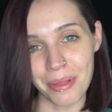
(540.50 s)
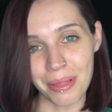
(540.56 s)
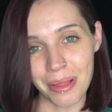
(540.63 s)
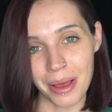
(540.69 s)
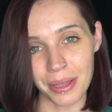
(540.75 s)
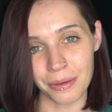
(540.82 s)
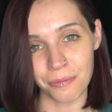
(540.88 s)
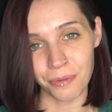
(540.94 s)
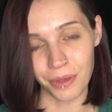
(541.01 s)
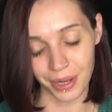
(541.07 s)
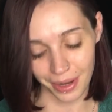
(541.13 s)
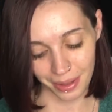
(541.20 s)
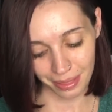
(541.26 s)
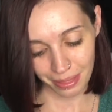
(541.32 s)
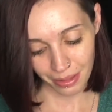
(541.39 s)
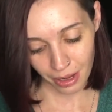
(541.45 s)
life, and
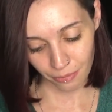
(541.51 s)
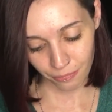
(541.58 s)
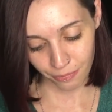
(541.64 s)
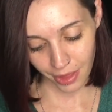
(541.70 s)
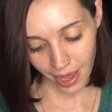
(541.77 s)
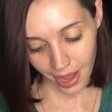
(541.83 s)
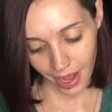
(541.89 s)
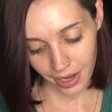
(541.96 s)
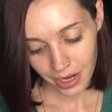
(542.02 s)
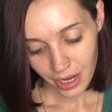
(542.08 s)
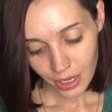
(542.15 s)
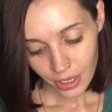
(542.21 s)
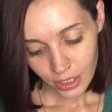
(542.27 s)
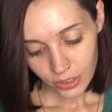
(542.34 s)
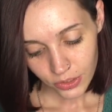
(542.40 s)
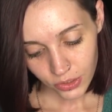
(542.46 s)
I love that.
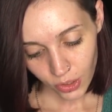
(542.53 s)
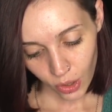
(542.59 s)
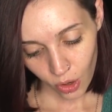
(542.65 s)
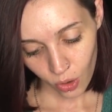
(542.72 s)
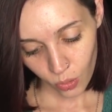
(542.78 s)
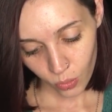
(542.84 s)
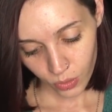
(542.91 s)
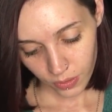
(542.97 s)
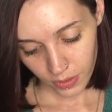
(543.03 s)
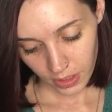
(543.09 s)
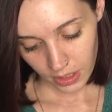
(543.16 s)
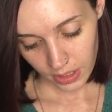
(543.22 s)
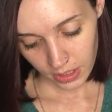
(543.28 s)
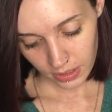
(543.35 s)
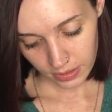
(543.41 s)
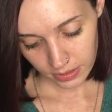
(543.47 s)
So
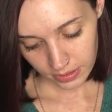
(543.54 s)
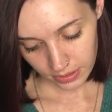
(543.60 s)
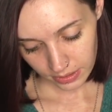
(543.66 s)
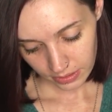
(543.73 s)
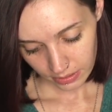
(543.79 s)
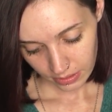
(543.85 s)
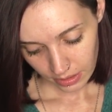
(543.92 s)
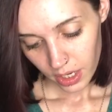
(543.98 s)
these,